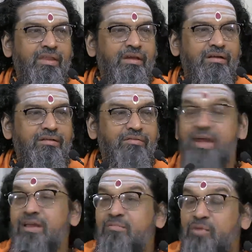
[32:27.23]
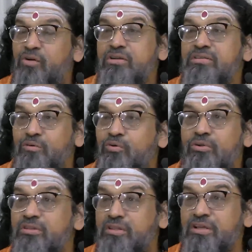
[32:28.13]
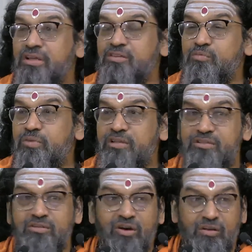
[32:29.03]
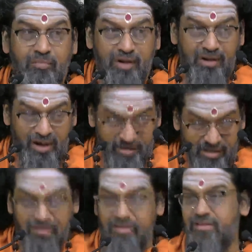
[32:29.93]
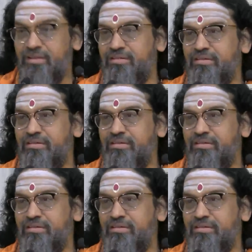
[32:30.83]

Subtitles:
Why? Because whole thing is based on my identity.